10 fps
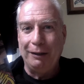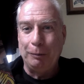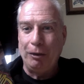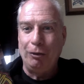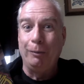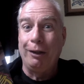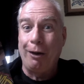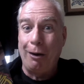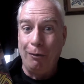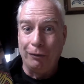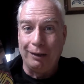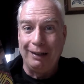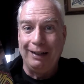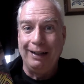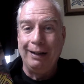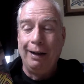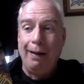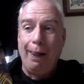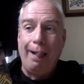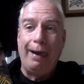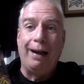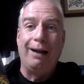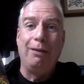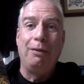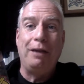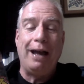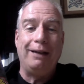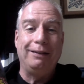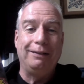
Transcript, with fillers: especially when they're not overthinking it. Uh, that